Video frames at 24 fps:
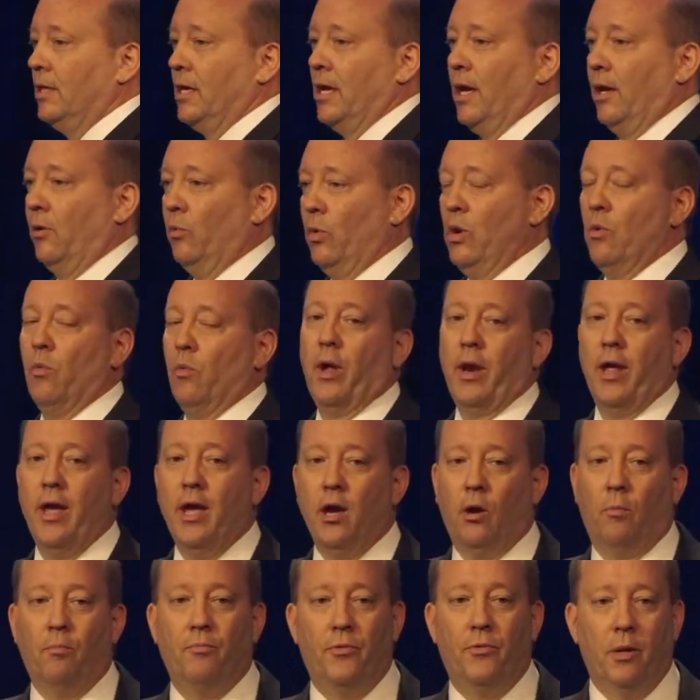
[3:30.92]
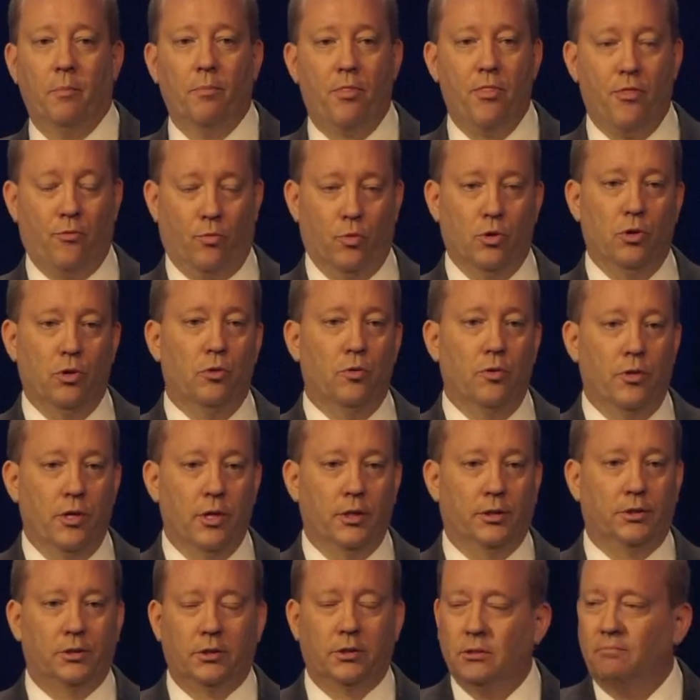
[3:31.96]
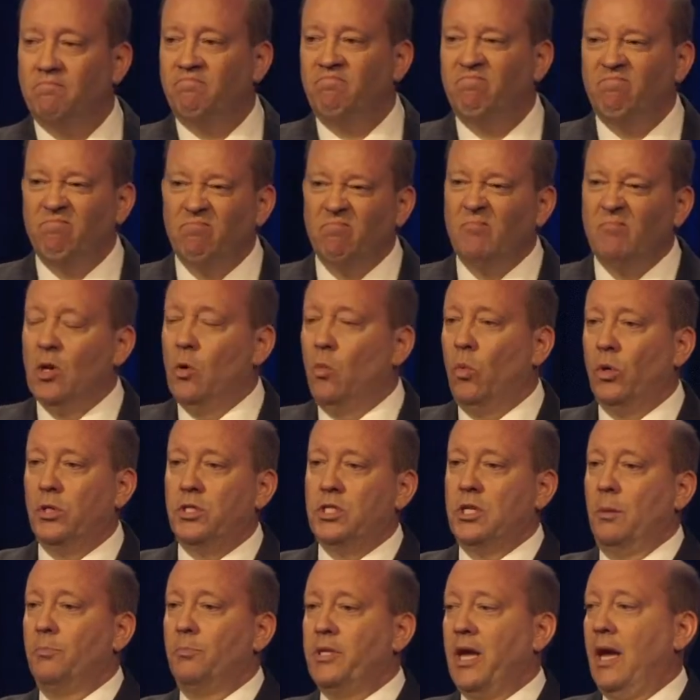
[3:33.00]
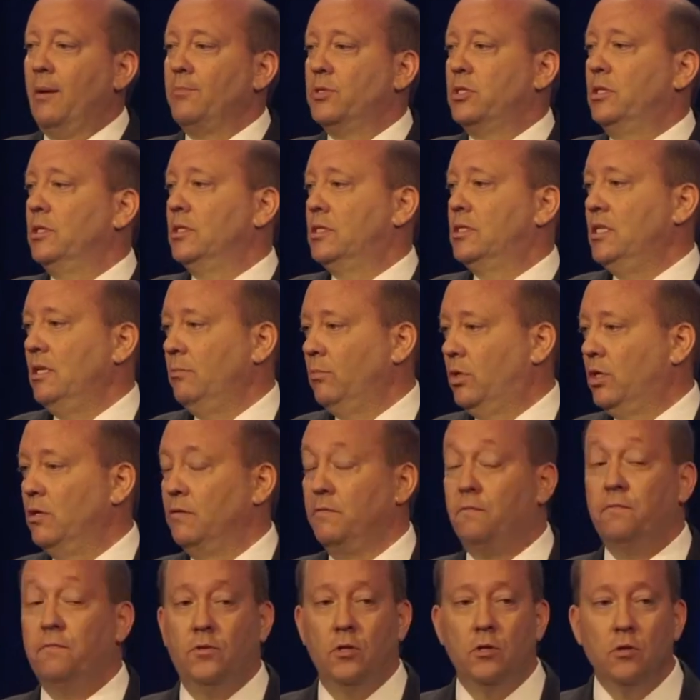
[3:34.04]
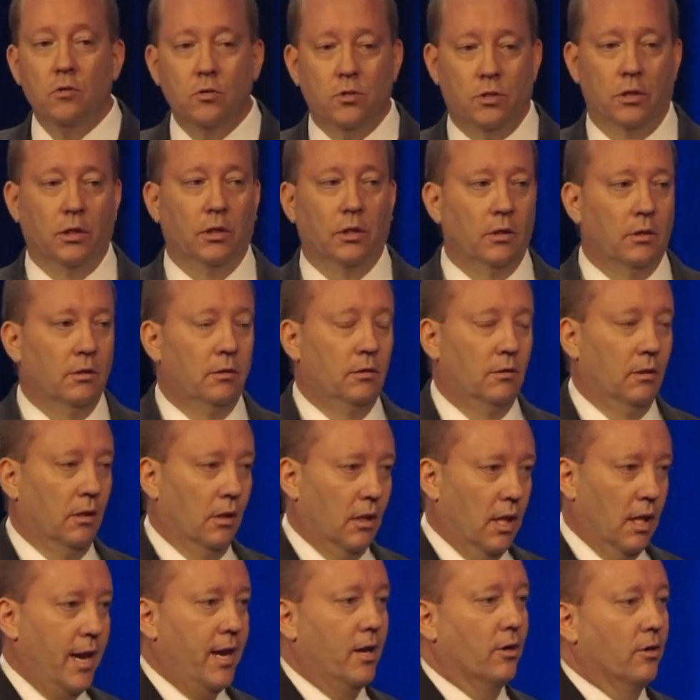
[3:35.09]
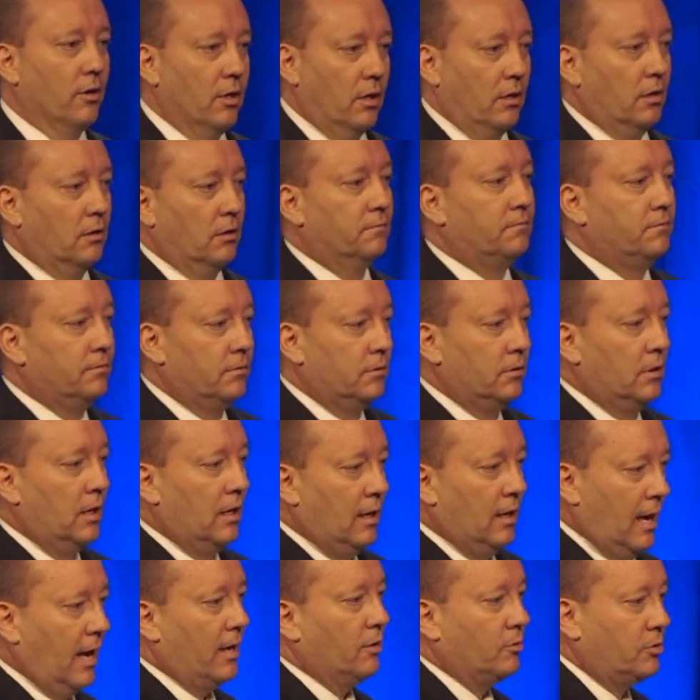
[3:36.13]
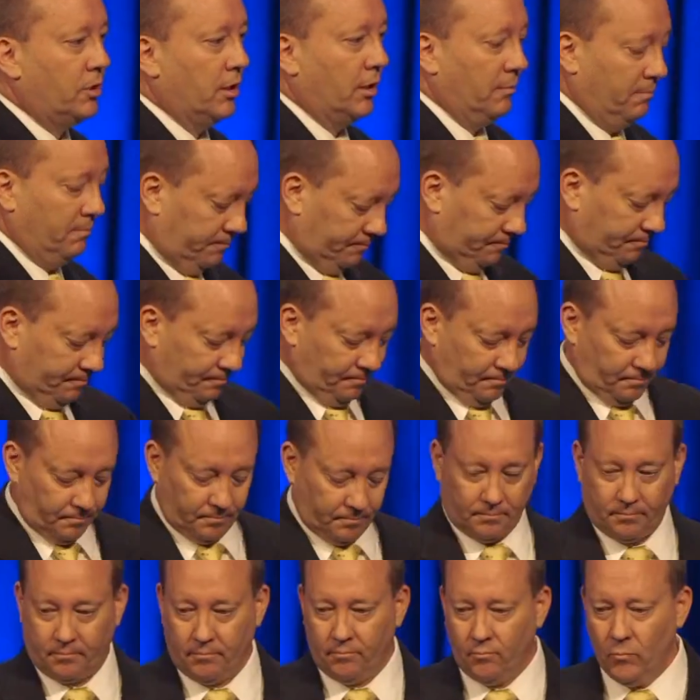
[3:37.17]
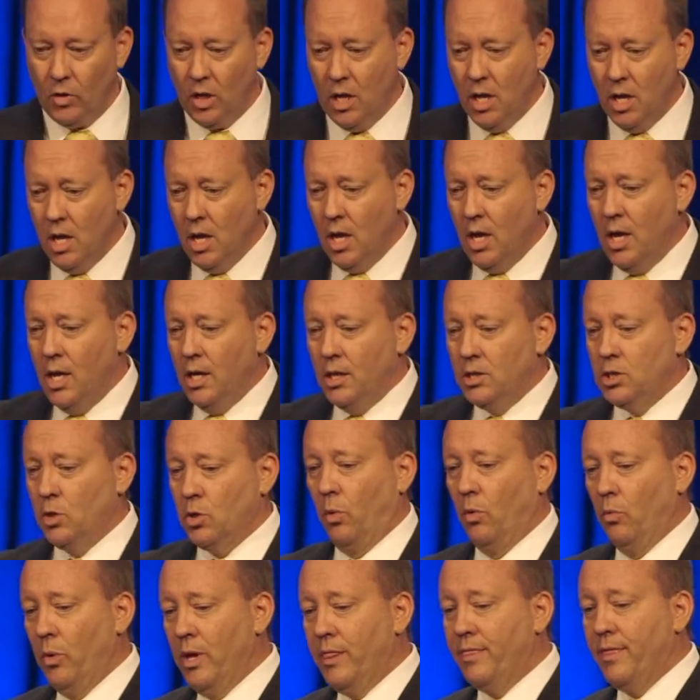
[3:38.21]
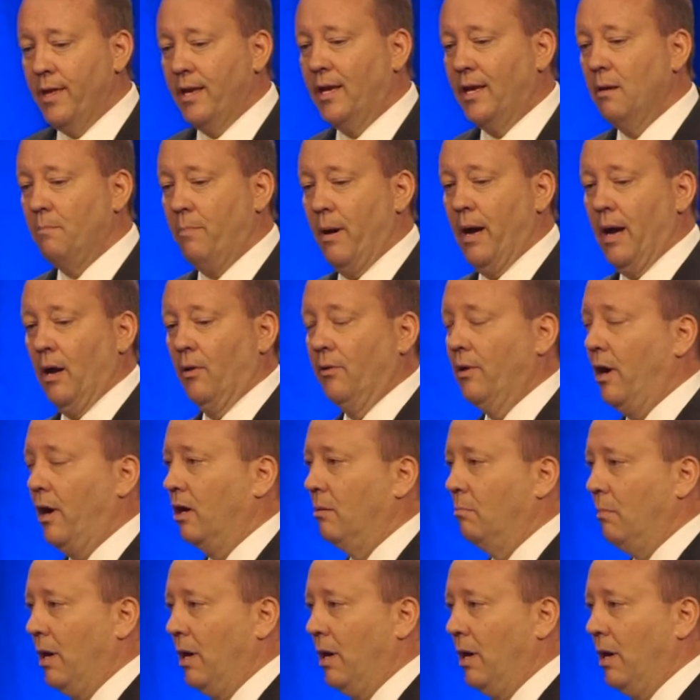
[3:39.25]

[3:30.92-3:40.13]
and we want to help them through this, what sometimes can seem confusing layer of IoT. So when we think about our